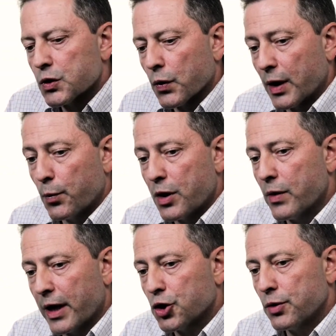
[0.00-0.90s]
so that we
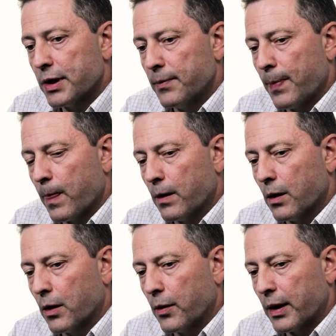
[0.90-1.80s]
could actually
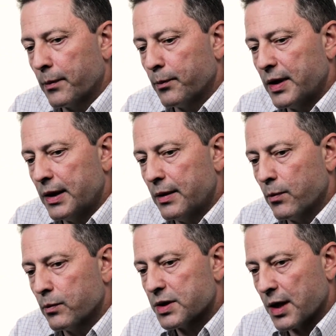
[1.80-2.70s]

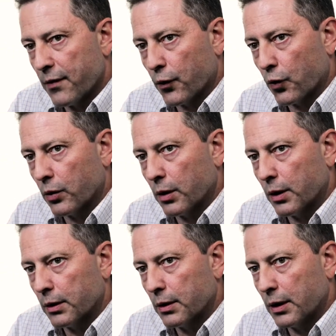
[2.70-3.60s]
be safer
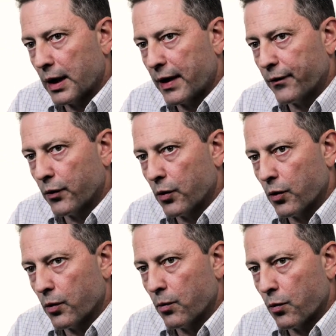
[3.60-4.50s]
and have
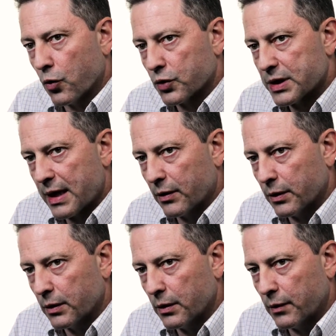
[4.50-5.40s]
a more
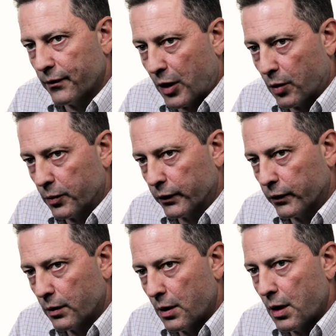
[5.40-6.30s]
sound
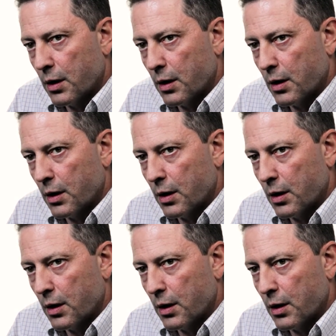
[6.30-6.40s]
environment.